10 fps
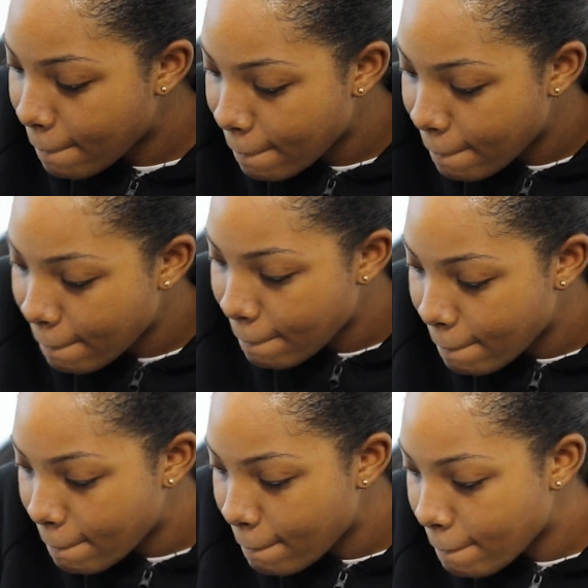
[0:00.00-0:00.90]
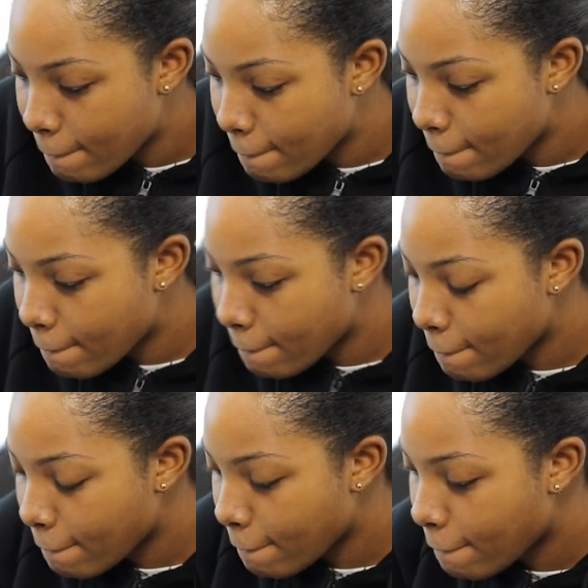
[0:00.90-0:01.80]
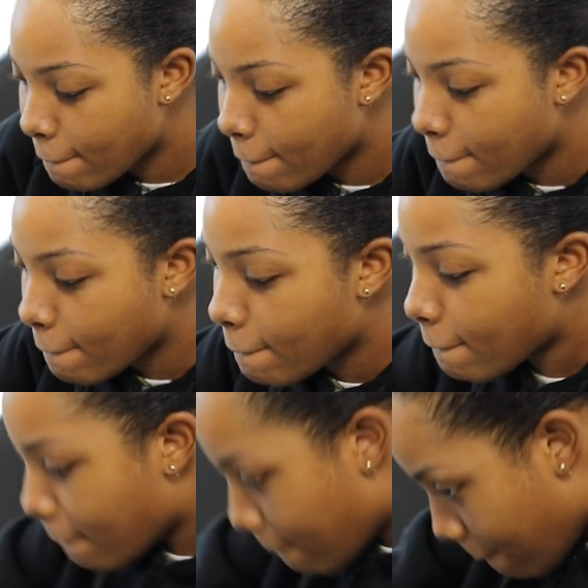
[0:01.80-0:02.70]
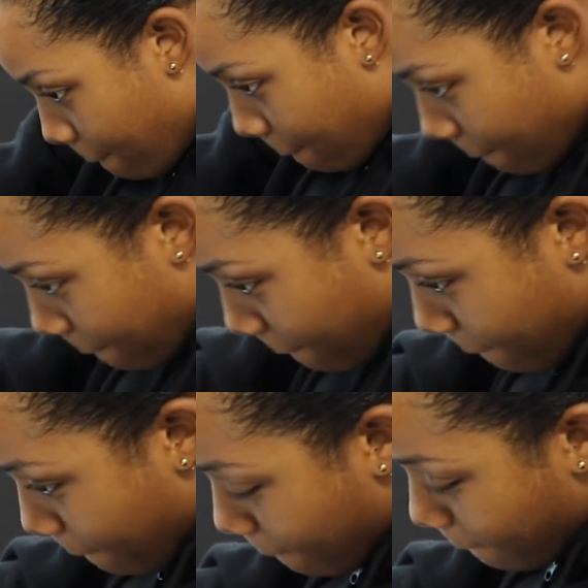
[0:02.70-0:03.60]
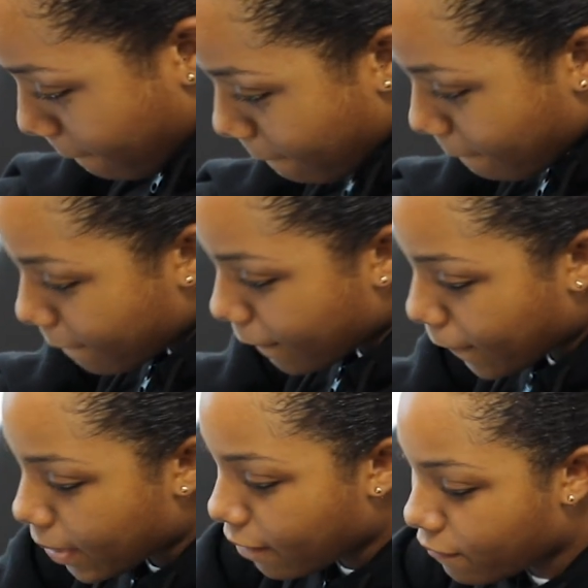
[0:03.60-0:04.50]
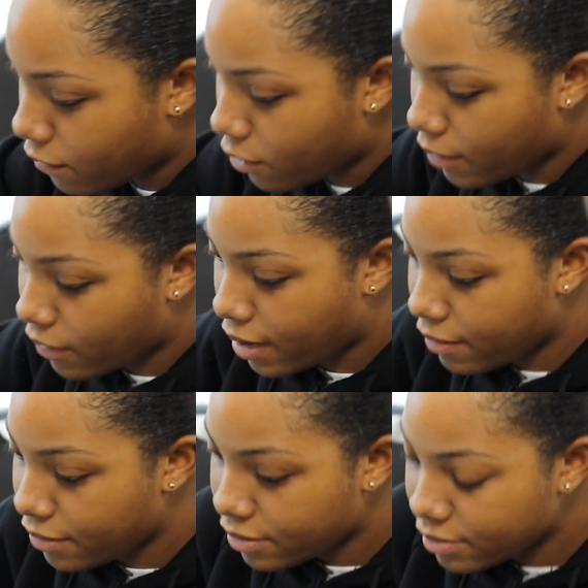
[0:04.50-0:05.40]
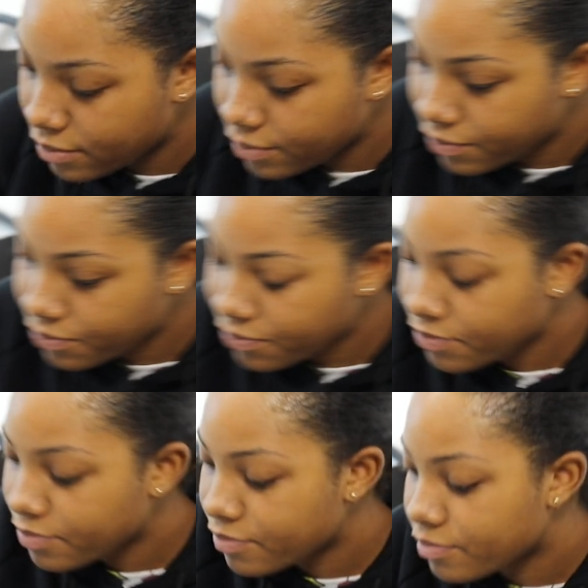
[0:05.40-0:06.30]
than Harry, so you're adding up that, you get 27. Remove that from the 45. 45